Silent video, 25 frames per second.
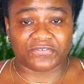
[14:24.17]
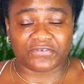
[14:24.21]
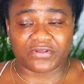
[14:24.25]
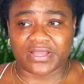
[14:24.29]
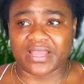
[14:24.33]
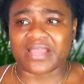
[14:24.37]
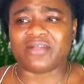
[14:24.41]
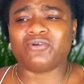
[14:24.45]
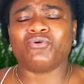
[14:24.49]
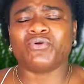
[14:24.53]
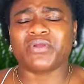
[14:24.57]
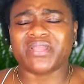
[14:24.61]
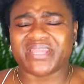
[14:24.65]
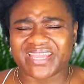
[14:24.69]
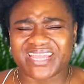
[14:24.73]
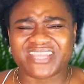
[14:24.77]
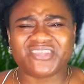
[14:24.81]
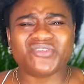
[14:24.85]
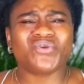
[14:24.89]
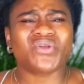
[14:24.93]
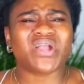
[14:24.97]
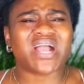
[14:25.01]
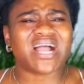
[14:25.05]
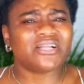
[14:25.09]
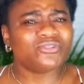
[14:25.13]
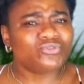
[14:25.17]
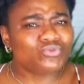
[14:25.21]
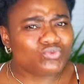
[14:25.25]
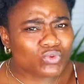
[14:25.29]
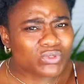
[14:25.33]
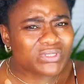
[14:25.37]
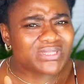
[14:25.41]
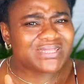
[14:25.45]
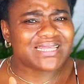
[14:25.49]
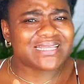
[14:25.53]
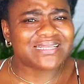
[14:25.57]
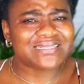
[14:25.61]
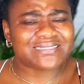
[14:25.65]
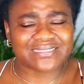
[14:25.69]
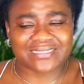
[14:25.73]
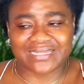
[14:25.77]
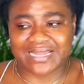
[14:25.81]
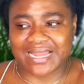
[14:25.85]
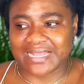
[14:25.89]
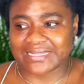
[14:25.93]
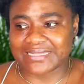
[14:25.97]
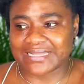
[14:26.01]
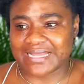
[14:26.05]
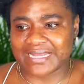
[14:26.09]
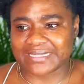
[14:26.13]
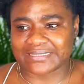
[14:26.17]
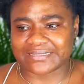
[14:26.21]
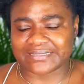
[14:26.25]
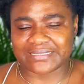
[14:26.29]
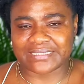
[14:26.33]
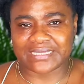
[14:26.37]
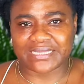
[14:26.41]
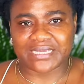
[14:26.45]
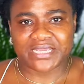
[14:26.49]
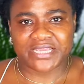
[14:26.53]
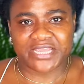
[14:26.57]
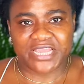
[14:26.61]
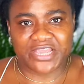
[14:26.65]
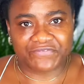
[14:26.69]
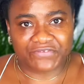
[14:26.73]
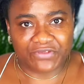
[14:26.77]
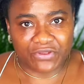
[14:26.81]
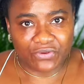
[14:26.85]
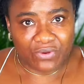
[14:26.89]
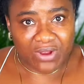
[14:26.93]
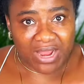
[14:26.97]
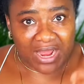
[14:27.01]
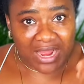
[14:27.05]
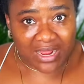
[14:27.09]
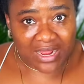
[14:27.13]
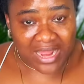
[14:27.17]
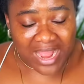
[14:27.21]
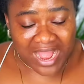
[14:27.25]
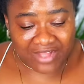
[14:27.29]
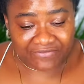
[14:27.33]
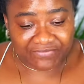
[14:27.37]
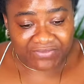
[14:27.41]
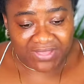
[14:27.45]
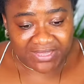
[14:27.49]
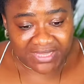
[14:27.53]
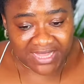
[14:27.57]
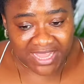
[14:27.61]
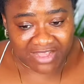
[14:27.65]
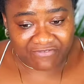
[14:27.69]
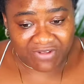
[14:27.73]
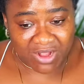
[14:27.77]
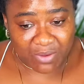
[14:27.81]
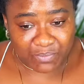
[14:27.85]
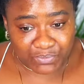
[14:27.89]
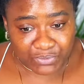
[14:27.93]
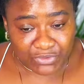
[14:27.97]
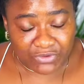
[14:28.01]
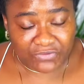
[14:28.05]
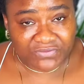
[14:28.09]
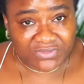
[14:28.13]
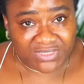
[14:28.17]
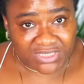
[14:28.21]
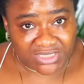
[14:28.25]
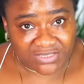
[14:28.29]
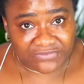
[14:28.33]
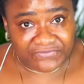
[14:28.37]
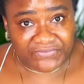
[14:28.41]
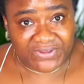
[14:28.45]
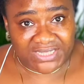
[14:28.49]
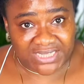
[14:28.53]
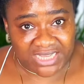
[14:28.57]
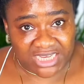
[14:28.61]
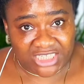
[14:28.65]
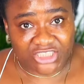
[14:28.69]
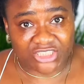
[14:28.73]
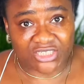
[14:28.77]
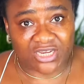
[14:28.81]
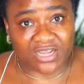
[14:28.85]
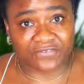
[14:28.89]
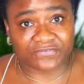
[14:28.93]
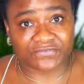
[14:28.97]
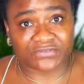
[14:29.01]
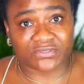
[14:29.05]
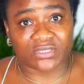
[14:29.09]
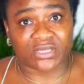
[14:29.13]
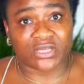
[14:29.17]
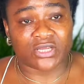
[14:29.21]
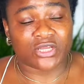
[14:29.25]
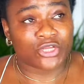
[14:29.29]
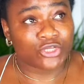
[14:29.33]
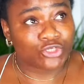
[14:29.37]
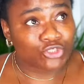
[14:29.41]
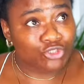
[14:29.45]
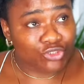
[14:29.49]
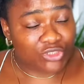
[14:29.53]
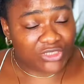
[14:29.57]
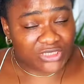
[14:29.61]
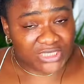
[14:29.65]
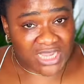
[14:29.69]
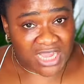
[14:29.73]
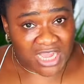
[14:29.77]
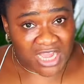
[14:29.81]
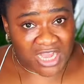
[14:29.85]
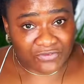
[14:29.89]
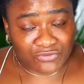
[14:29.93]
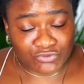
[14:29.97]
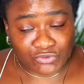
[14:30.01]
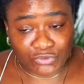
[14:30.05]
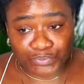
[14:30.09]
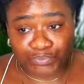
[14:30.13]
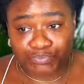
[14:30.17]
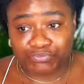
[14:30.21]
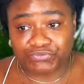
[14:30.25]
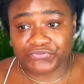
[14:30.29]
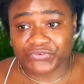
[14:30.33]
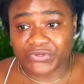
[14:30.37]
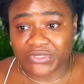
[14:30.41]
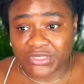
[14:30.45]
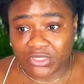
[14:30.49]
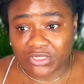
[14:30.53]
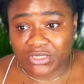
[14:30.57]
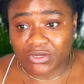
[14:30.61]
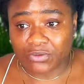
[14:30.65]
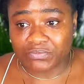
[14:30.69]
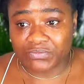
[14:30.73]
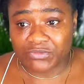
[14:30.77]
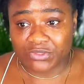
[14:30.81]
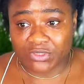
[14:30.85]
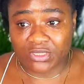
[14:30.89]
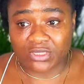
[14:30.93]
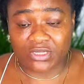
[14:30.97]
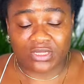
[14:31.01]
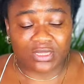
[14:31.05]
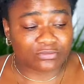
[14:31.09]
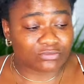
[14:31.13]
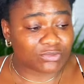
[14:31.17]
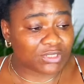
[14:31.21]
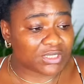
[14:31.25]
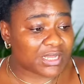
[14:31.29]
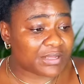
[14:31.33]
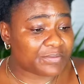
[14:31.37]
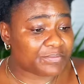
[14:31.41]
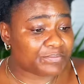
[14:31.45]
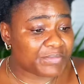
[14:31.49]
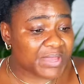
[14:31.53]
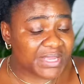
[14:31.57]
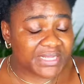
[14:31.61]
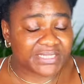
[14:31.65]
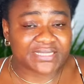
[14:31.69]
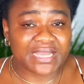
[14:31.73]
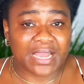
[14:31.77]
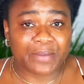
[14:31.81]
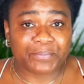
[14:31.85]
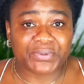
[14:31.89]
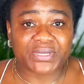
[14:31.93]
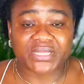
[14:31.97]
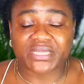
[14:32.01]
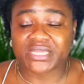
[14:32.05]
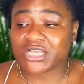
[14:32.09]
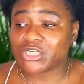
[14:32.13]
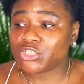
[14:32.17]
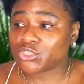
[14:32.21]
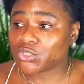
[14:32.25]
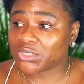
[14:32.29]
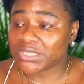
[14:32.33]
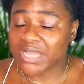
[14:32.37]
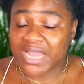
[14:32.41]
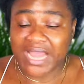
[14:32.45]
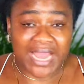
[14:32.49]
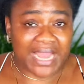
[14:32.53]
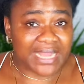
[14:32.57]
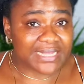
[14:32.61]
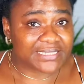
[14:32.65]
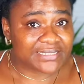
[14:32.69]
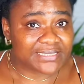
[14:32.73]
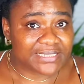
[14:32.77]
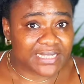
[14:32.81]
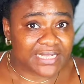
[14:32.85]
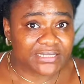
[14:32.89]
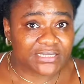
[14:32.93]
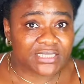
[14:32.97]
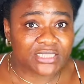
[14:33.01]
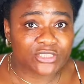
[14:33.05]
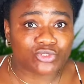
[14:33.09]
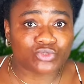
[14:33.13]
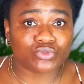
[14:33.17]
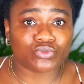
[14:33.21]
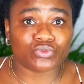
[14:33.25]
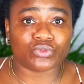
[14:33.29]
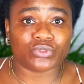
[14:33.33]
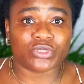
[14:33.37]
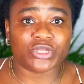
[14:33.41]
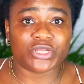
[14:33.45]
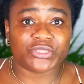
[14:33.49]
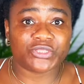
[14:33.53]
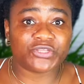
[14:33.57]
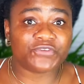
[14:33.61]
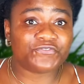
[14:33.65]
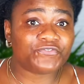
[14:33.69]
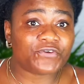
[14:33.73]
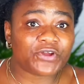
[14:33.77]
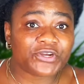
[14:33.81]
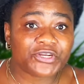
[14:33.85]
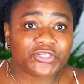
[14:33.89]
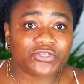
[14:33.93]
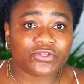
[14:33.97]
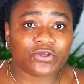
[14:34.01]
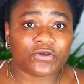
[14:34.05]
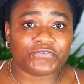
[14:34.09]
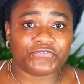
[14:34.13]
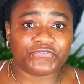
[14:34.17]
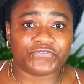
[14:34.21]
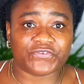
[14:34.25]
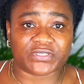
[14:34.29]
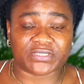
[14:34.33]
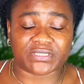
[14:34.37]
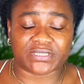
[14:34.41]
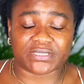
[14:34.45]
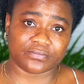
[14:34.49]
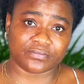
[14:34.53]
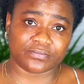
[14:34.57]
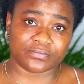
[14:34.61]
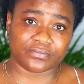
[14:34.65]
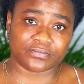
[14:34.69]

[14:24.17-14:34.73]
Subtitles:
Okay, you can do things like that. Even after they have approved the fathership, you still have to fill up, make the application and send it to the foreign office.